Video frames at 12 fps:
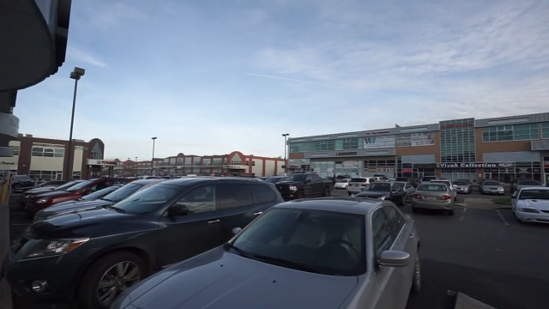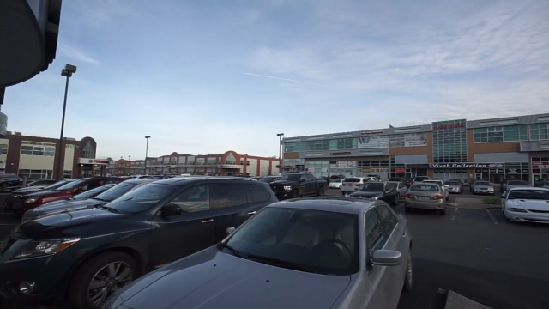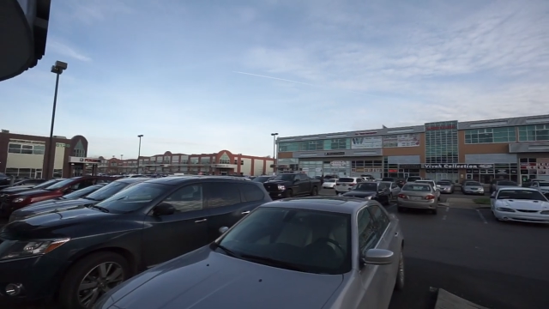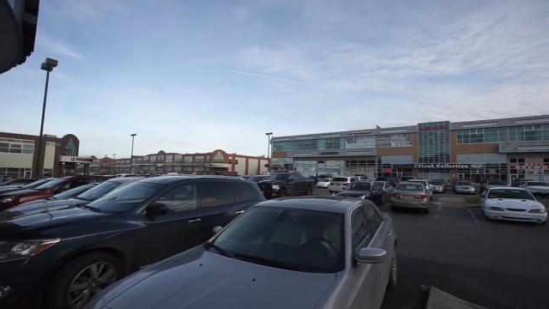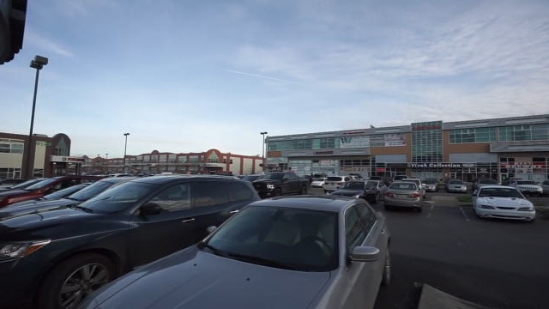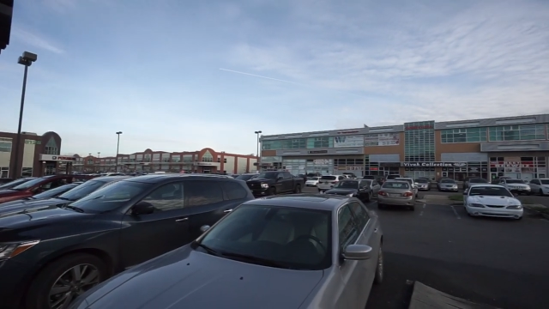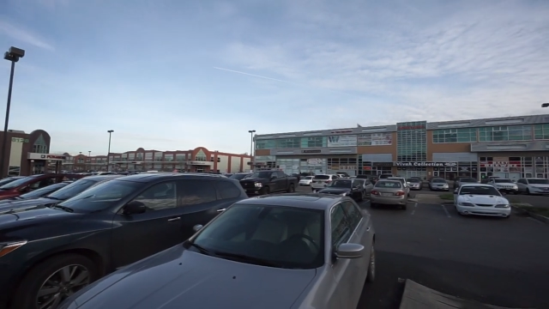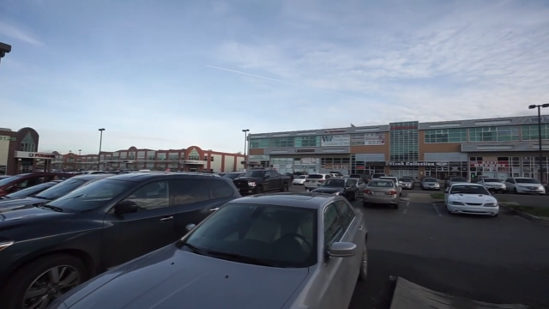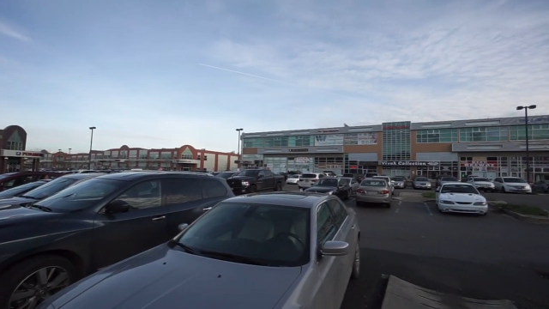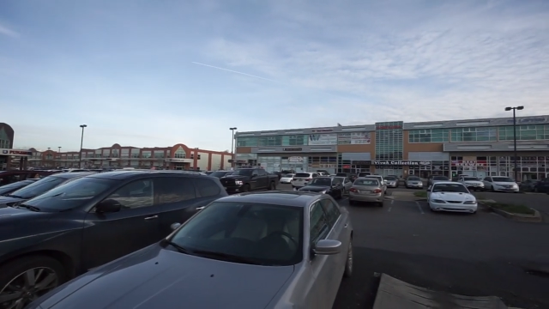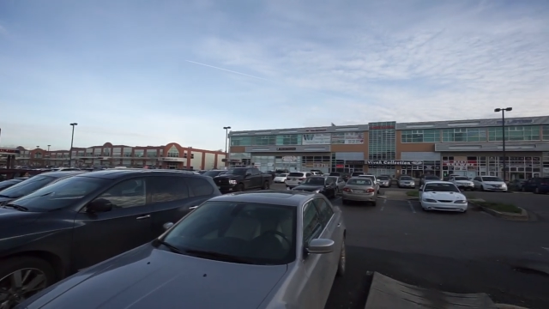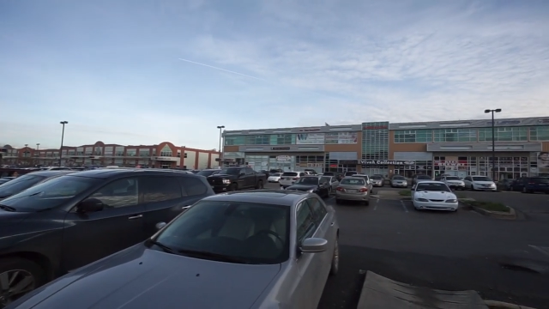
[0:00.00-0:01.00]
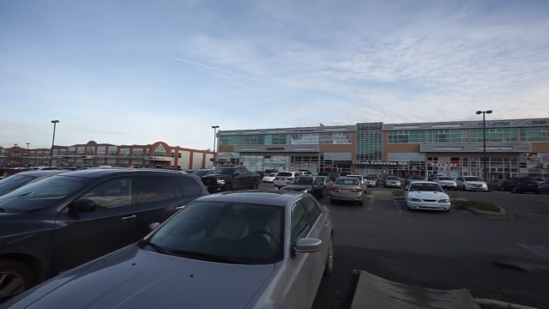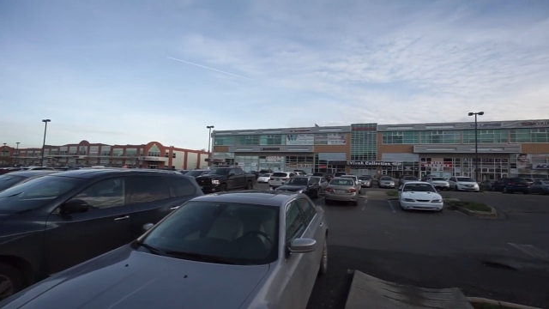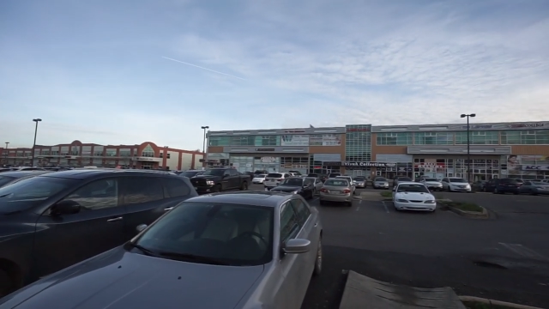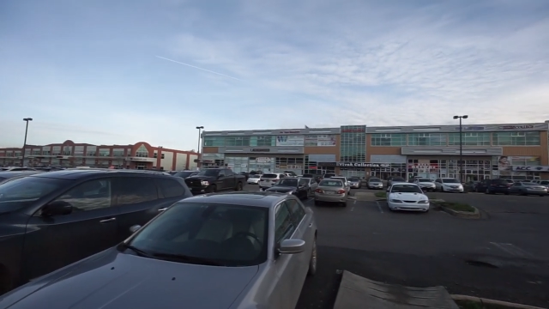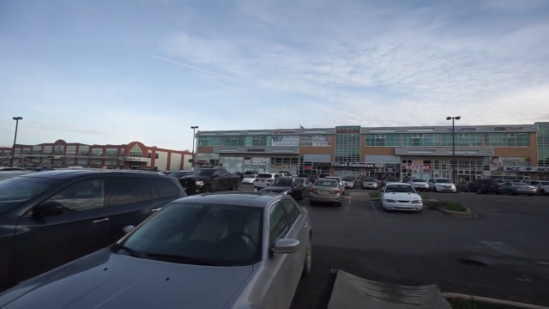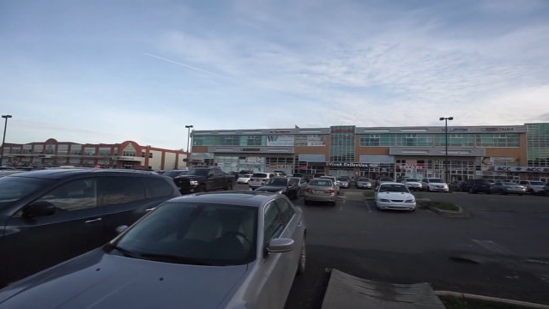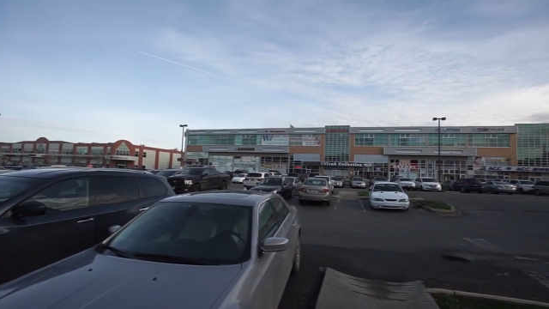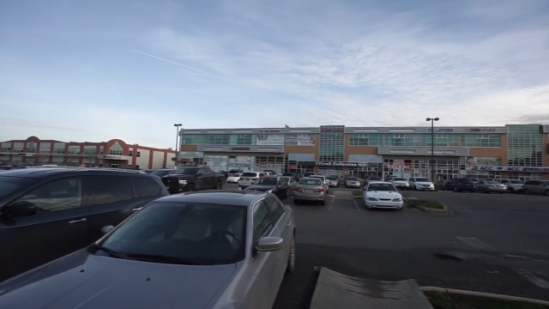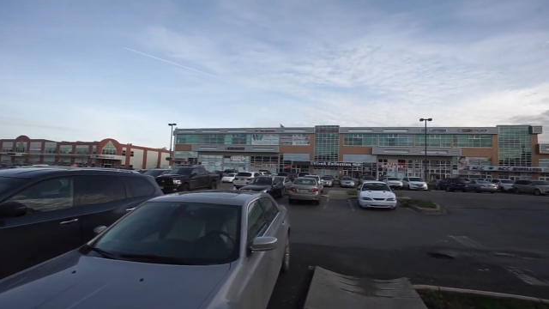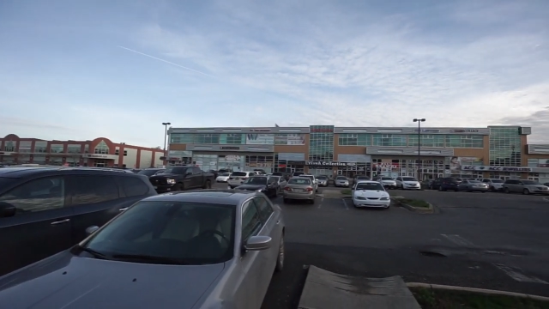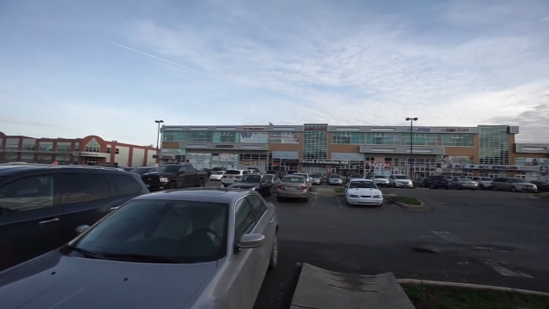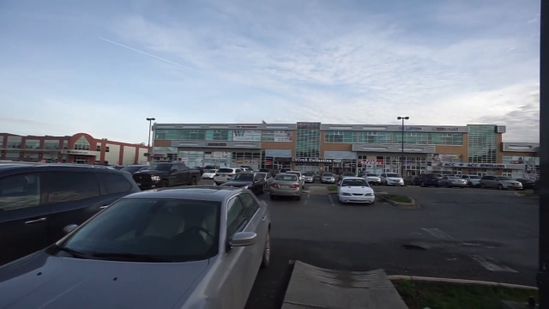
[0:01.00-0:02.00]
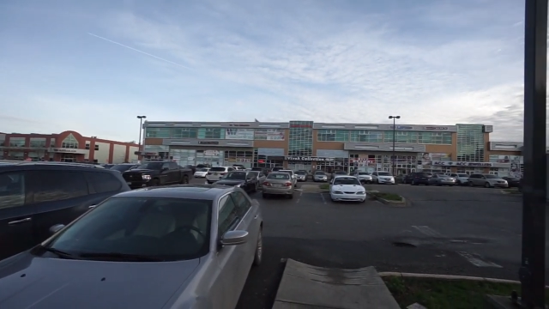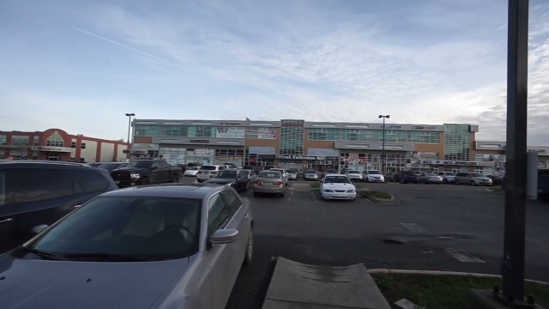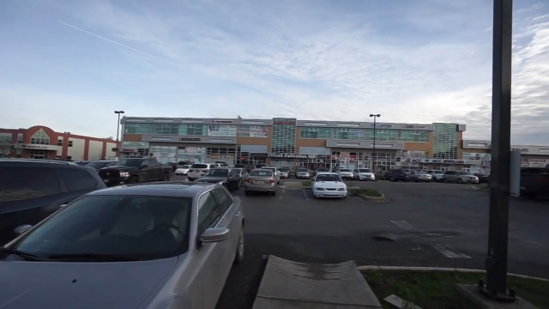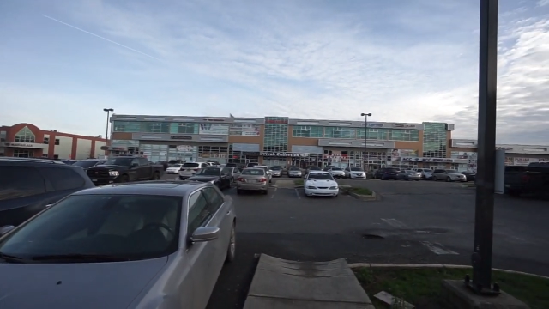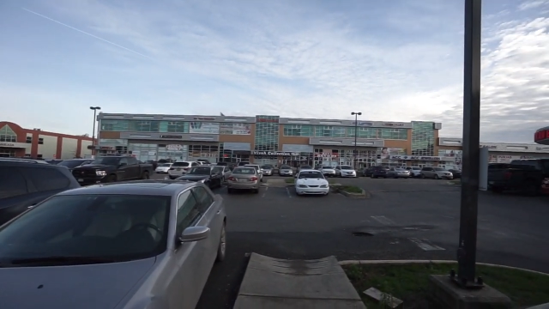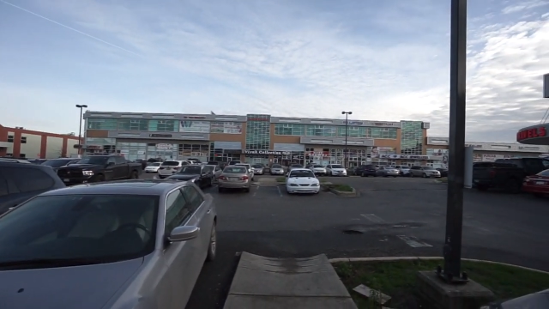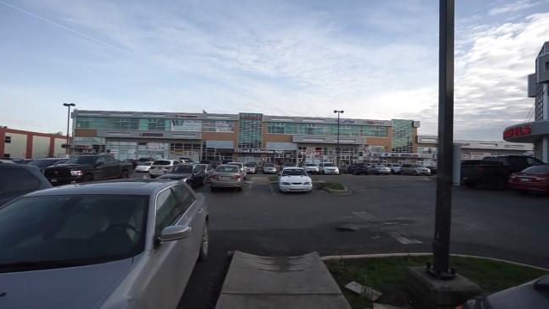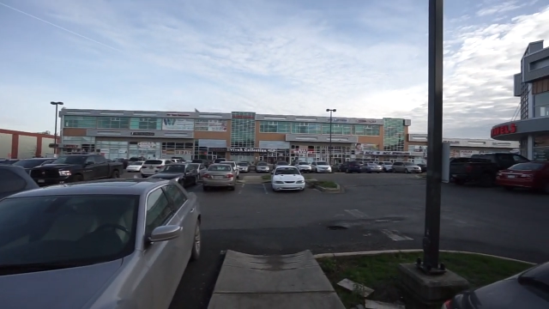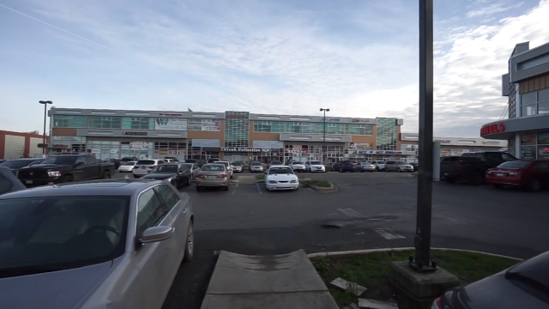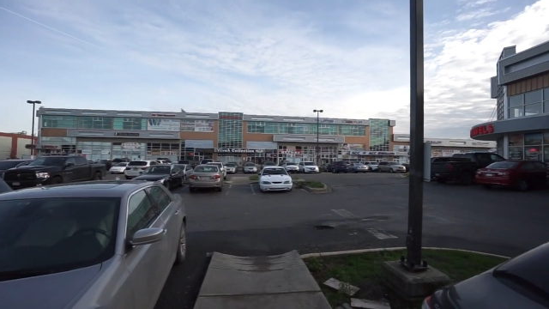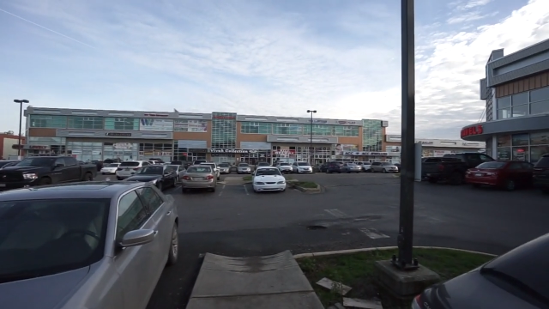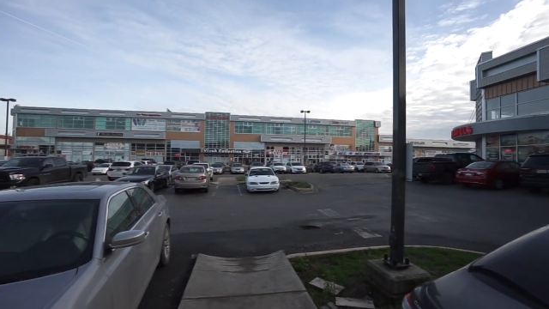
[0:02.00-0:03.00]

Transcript: (no speaker visible)